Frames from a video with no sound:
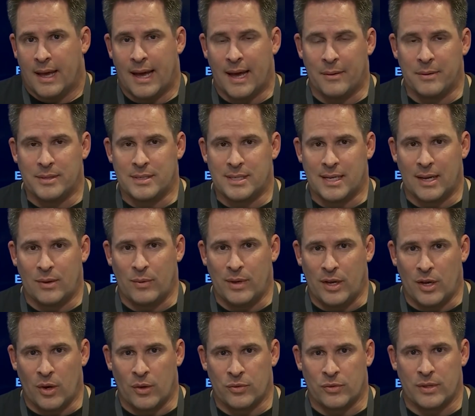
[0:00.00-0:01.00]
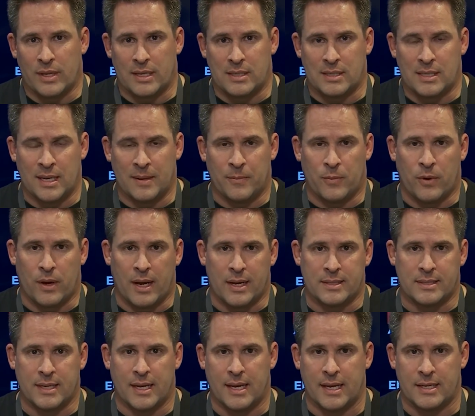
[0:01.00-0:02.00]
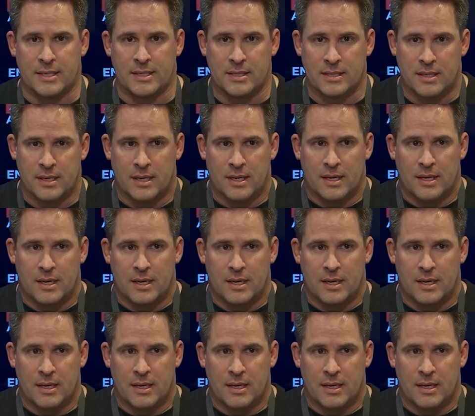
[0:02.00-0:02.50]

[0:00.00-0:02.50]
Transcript: I would say we go through that same process,